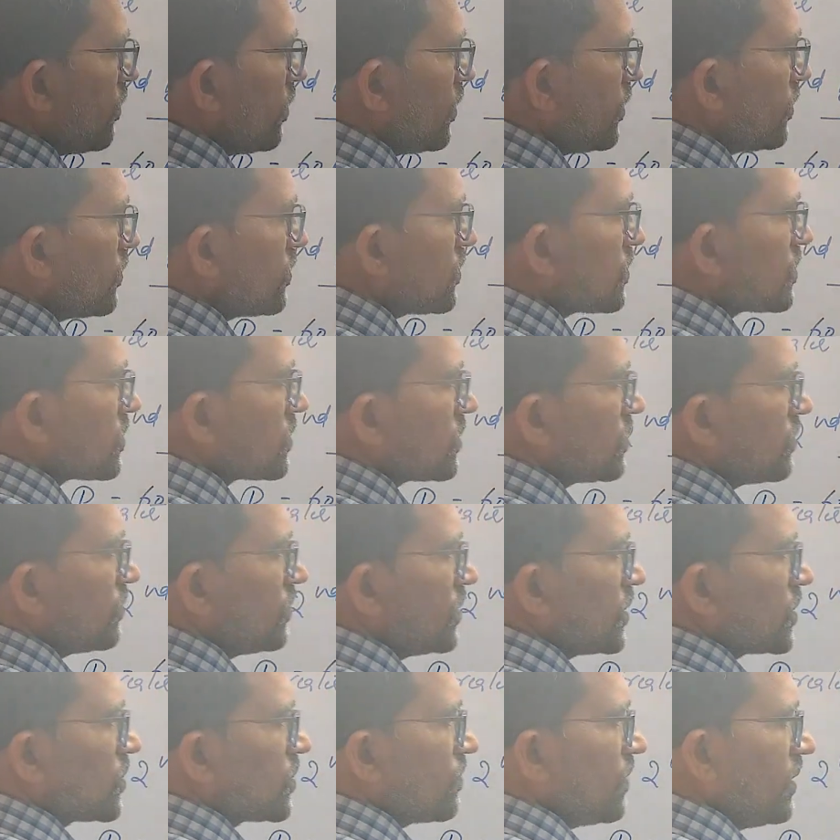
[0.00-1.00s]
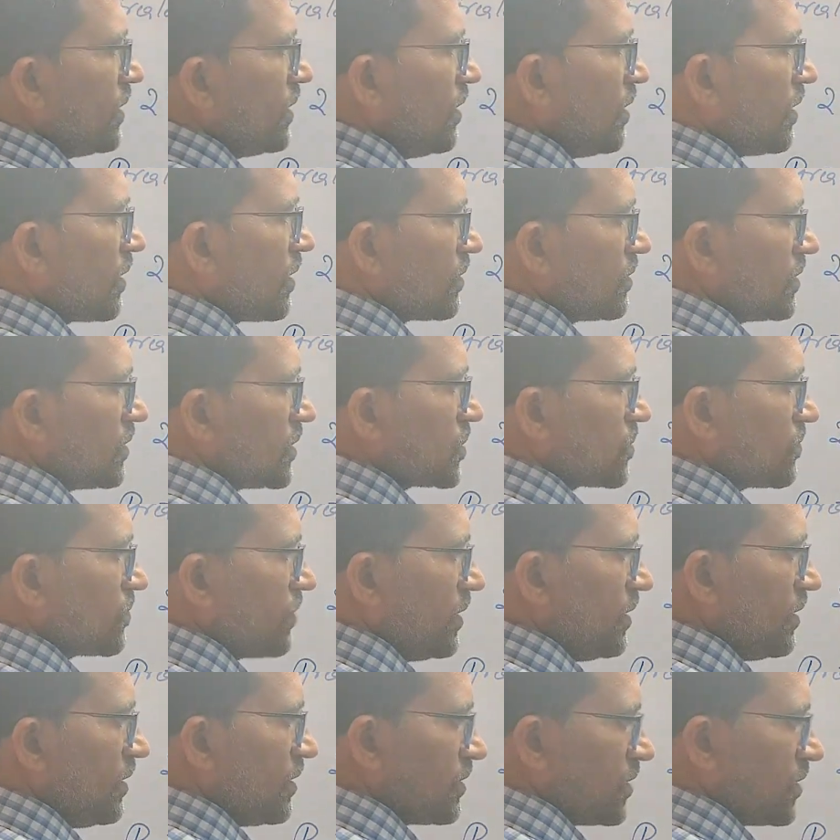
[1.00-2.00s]
you will use, this one or this
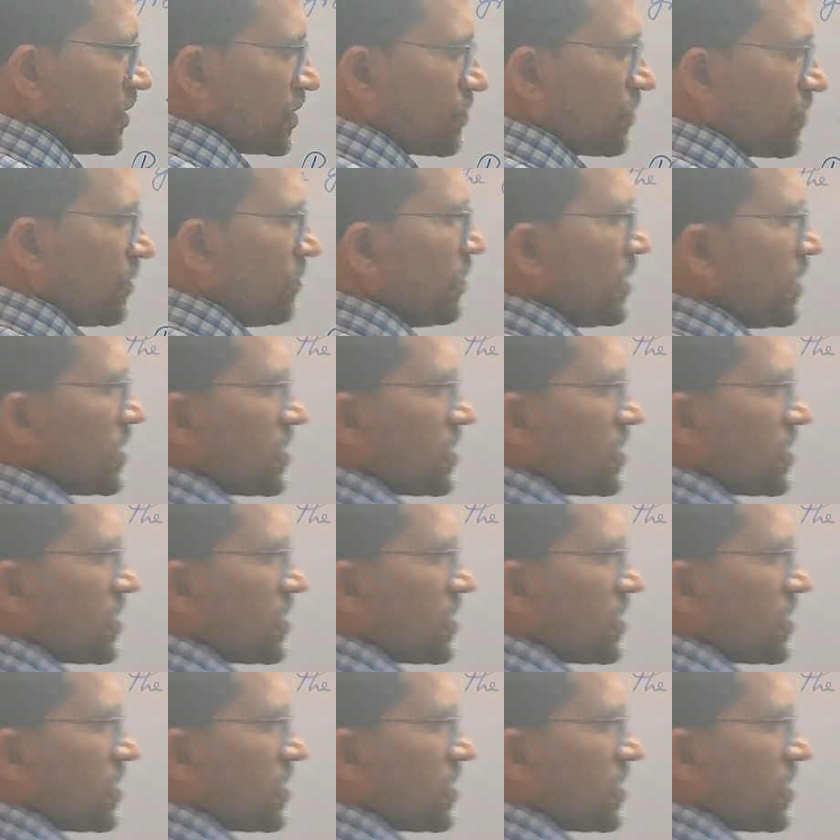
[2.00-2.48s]
one or this one